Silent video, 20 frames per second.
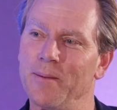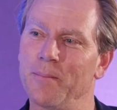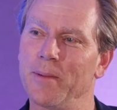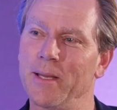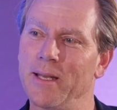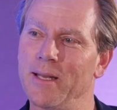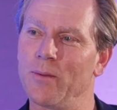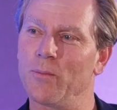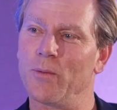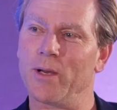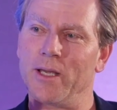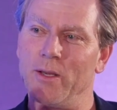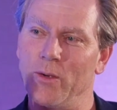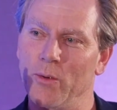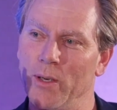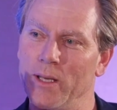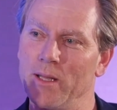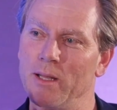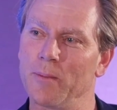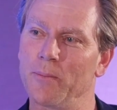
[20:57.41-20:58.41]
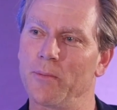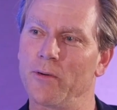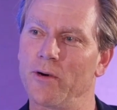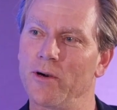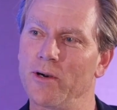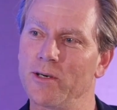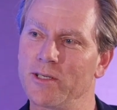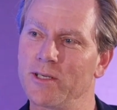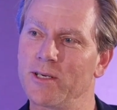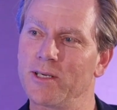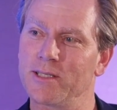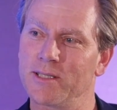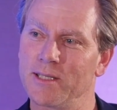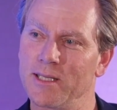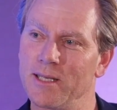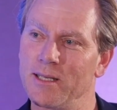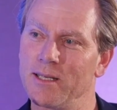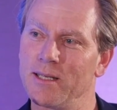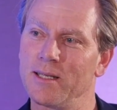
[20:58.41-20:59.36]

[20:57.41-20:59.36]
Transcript: a meeting where you quickly prioritize